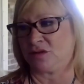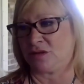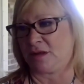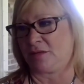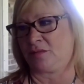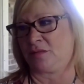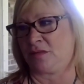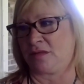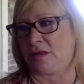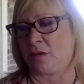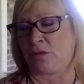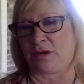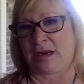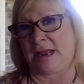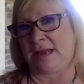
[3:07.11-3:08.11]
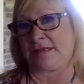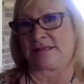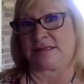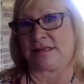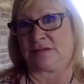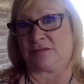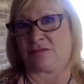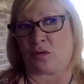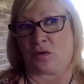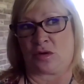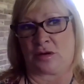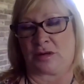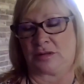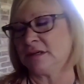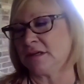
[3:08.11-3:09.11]
that they were casting
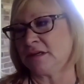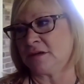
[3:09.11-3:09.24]
for